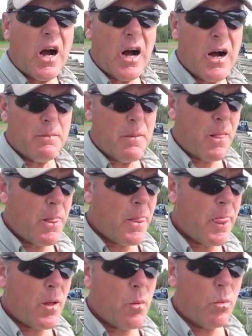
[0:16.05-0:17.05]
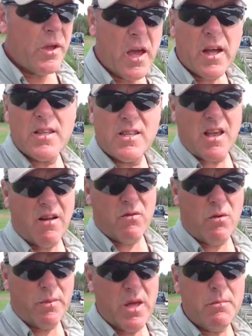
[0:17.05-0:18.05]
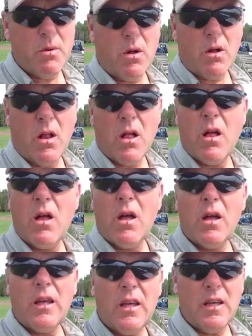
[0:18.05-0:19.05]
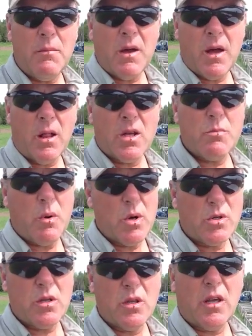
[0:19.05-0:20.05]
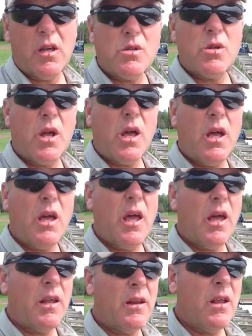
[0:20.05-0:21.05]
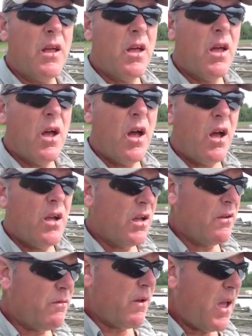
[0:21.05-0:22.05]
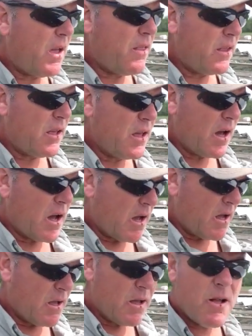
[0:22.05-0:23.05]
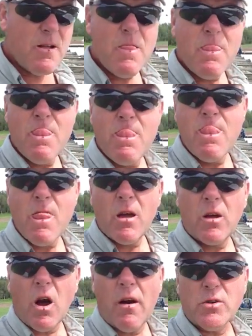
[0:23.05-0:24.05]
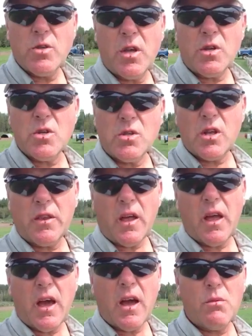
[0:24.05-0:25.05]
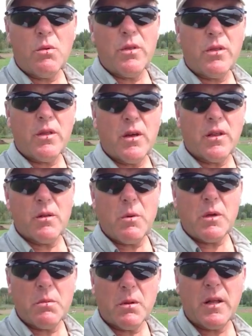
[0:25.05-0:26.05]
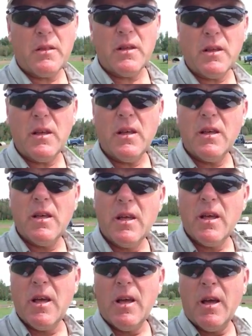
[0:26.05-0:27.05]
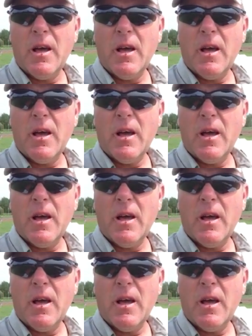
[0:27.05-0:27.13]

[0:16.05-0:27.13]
Um, we had several people email us personally yesterday and convey the uh, conversations that they had with uh, the people at the